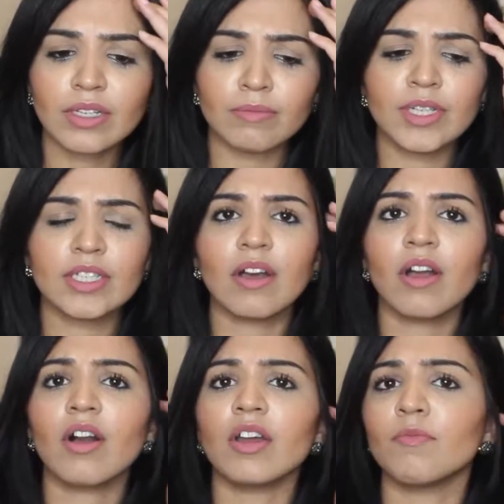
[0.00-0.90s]
because
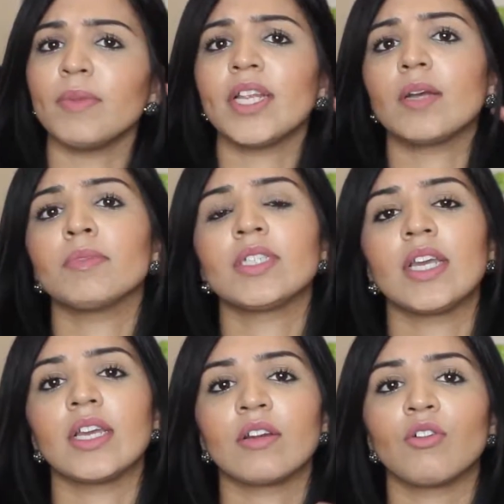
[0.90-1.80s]
I kind of made that
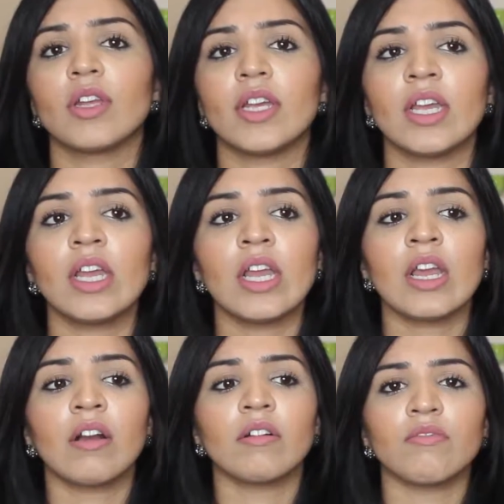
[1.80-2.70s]
mistake and got a
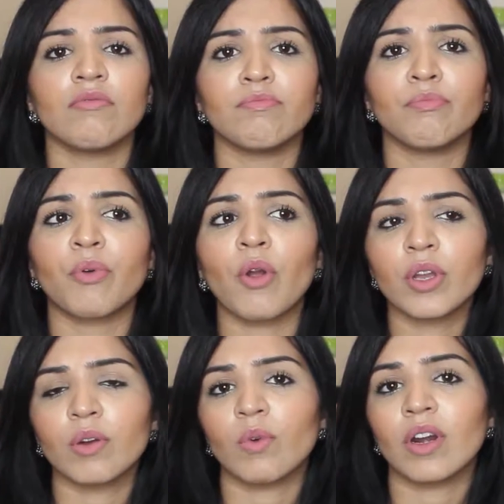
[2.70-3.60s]

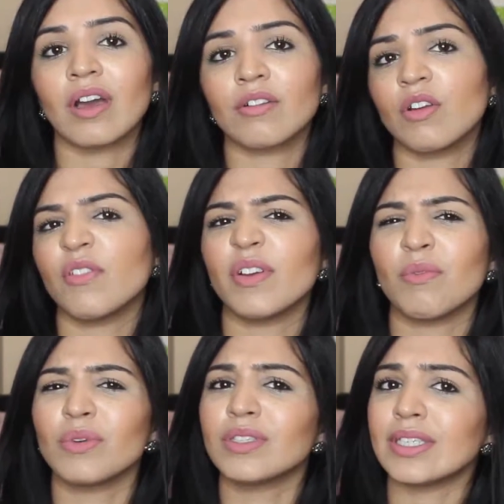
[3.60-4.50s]
broken one. I don't know if
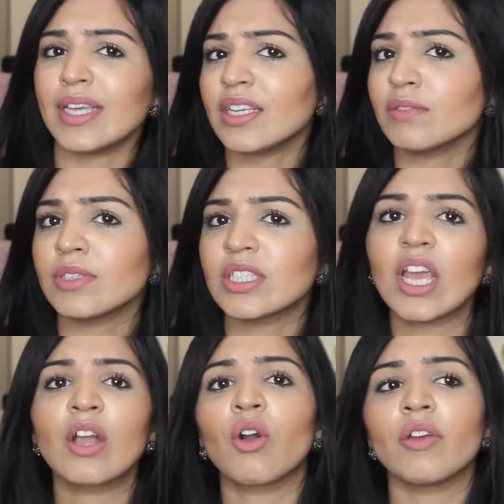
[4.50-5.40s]
it was the seller's
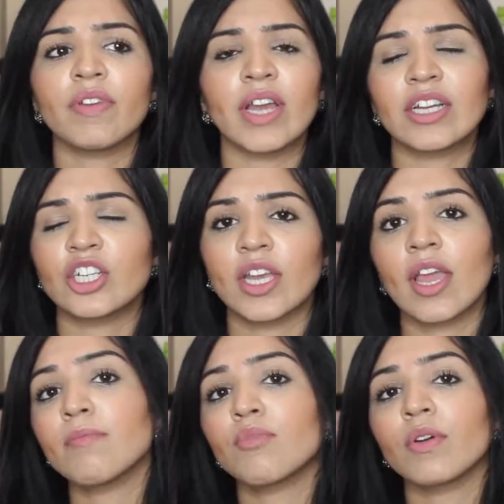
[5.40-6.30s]
mistake or if it actually
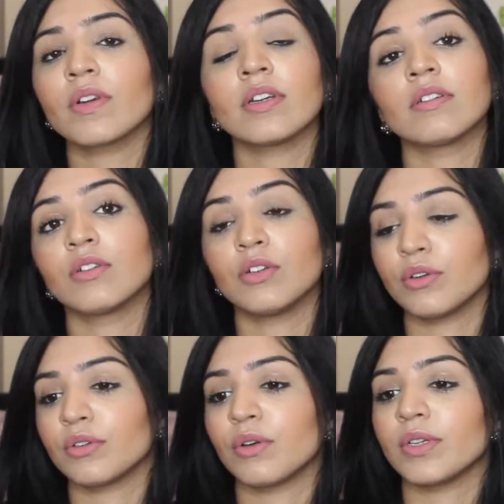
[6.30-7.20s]
came broken,
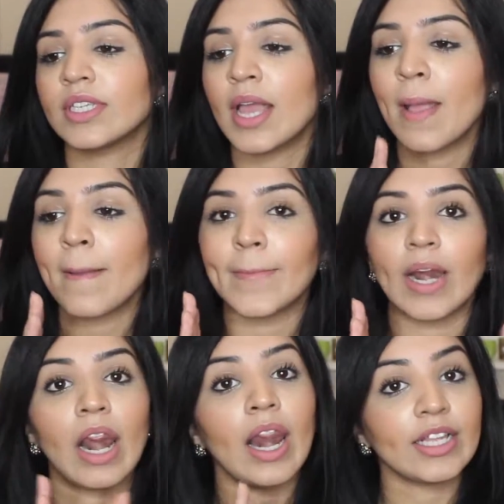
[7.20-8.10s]
God knows.
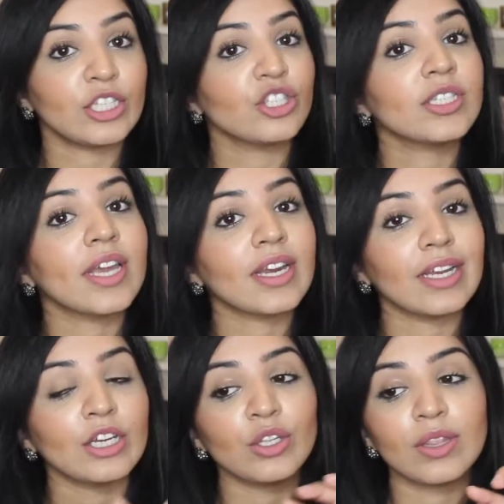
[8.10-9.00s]
But let's just get
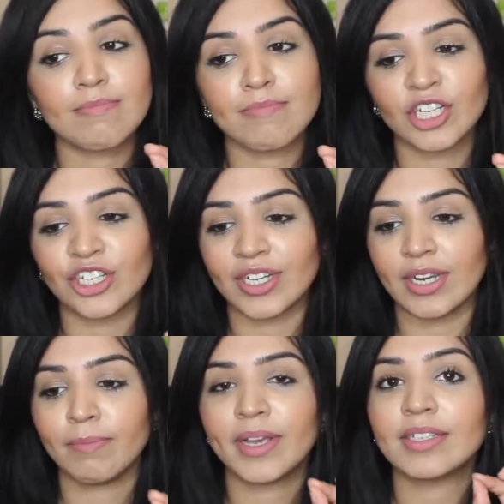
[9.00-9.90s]
into the
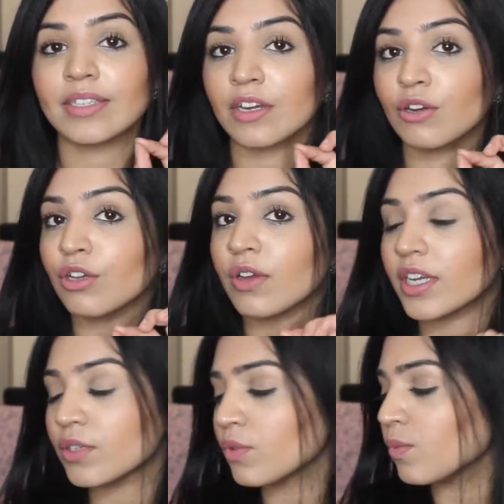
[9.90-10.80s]
machine because I know you
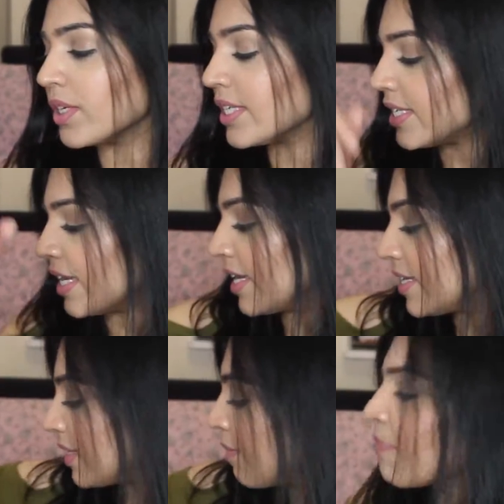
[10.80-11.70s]
guys would want to see it.